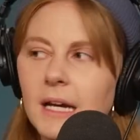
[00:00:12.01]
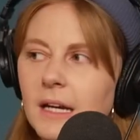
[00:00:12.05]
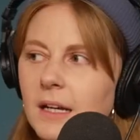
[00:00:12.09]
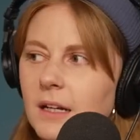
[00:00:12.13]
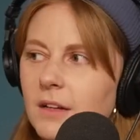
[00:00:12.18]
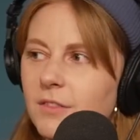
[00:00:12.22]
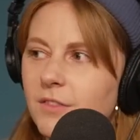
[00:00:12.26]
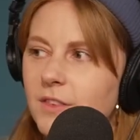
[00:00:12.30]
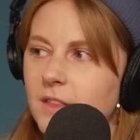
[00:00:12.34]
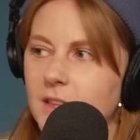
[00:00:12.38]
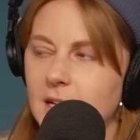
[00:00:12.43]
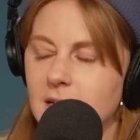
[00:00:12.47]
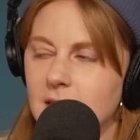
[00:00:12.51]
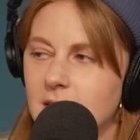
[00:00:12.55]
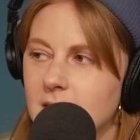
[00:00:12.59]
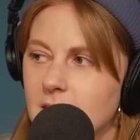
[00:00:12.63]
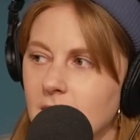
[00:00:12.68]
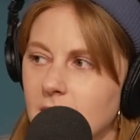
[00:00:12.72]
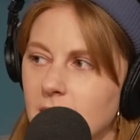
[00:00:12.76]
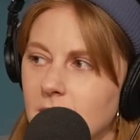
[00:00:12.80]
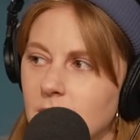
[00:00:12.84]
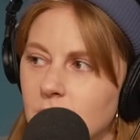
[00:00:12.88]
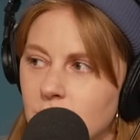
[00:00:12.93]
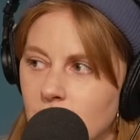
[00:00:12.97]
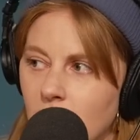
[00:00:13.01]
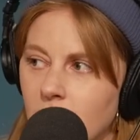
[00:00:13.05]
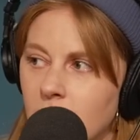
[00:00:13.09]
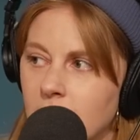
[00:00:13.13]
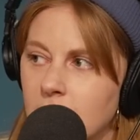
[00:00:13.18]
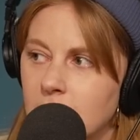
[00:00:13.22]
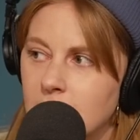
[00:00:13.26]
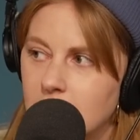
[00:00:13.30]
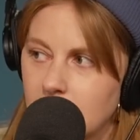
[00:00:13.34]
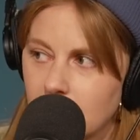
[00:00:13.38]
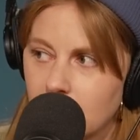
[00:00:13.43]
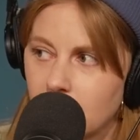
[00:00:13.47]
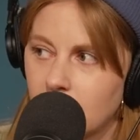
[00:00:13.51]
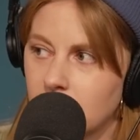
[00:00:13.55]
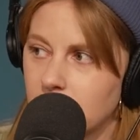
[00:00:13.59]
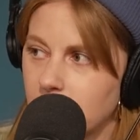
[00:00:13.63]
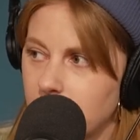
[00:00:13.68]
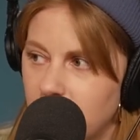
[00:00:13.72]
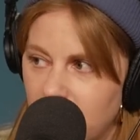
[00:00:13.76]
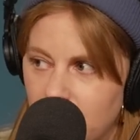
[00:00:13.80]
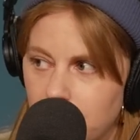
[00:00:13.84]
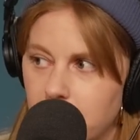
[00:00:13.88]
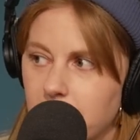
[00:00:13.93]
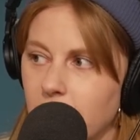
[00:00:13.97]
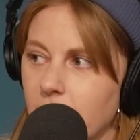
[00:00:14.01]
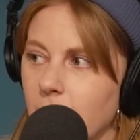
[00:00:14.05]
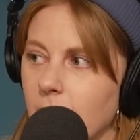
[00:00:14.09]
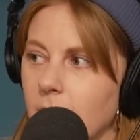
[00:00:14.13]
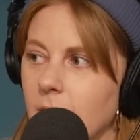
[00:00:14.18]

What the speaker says: And if that's like drawing a dick on the paper,